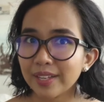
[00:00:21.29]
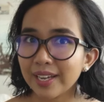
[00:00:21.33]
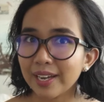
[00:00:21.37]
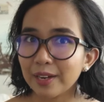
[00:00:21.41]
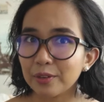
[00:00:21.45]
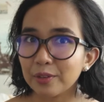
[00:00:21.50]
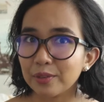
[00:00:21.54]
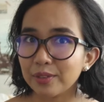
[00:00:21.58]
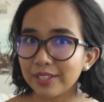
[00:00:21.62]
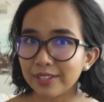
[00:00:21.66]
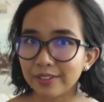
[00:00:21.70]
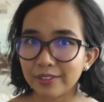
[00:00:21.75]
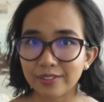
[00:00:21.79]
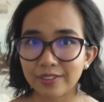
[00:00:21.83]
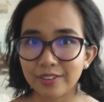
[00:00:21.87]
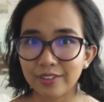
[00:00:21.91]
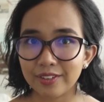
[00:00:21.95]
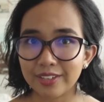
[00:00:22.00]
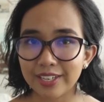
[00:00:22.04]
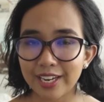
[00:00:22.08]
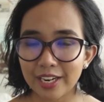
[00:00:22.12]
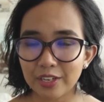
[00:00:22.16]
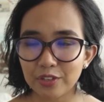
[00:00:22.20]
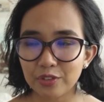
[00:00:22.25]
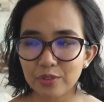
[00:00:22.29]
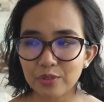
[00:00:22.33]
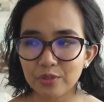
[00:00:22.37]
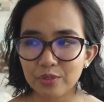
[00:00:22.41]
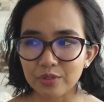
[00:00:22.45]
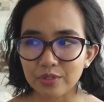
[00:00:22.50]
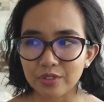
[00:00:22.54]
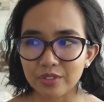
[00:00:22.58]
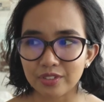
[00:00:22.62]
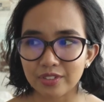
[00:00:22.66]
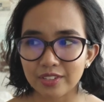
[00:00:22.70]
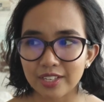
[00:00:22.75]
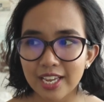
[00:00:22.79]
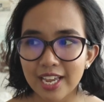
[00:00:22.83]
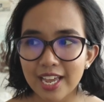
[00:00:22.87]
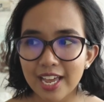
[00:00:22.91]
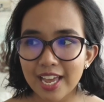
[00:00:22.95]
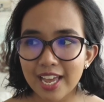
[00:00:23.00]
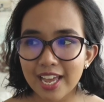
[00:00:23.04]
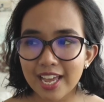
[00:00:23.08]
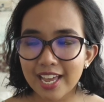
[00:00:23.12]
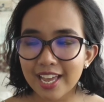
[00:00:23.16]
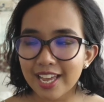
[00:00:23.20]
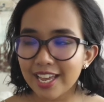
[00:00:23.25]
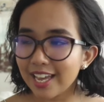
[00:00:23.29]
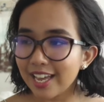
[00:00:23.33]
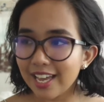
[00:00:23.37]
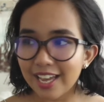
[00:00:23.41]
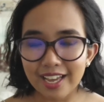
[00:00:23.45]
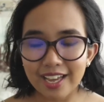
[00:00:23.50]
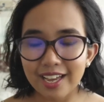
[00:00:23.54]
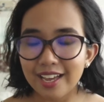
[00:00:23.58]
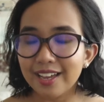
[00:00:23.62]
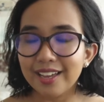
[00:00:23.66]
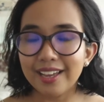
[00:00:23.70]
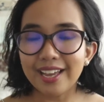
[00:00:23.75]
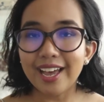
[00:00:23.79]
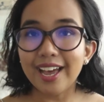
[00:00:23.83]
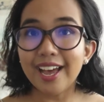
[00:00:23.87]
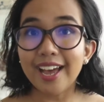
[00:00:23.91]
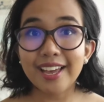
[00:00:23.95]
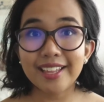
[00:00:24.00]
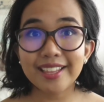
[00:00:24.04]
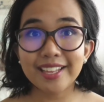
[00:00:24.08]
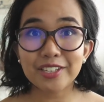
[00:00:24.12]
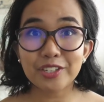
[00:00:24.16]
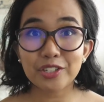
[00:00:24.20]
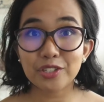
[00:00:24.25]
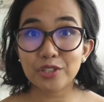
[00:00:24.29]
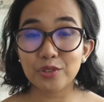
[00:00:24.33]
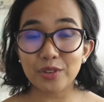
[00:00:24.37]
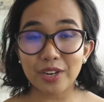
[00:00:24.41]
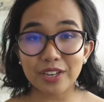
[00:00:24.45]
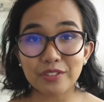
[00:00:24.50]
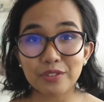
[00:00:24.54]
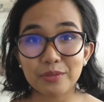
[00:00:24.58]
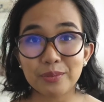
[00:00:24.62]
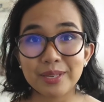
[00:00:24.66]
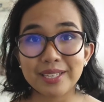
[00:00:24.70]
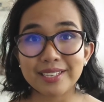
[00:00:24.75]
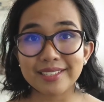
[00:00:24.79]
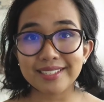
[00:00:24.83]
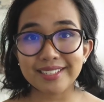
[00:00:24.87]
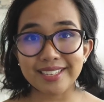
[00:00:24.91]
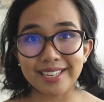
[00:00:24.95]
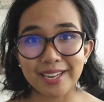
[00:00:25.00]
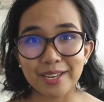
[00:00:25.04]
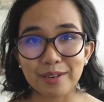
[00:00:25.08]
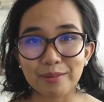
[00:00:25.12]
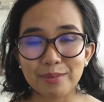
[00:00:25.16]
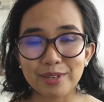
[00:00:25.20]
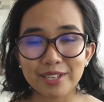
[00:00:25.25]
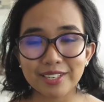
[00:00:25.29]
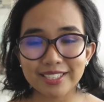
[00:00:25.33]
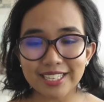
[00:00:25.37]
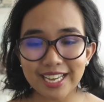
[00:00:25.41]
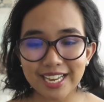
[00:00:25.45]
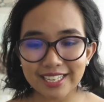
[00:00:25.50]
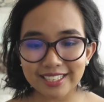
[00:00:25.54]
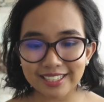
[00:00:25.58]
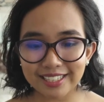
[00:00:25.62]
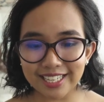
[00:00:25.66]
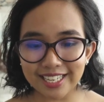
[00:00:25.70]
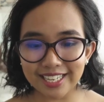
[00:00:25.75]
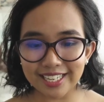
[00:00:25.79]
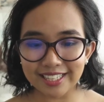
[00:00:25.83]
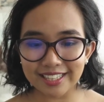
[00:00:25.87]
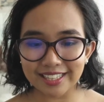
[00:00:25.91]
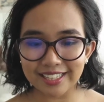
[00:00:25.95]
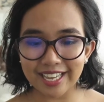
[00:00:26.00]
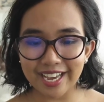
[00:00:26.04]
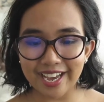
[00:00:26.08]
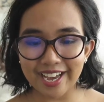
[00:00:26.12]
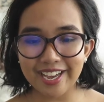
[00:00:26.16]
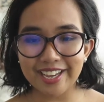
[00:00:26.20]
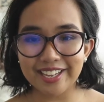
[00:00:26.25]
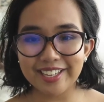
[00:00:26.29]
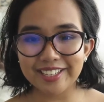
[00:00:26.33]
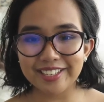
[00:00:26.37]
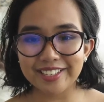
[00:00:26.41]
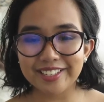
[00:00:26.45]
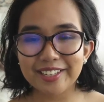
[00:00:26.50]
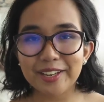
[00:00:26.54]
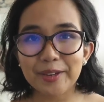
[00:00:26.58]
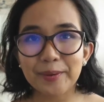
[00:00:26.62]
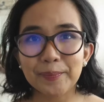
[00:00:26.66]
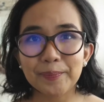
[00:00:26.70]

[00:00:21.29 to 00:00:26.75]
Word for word: how to heal their tattoos. And that just drives me insane because I think that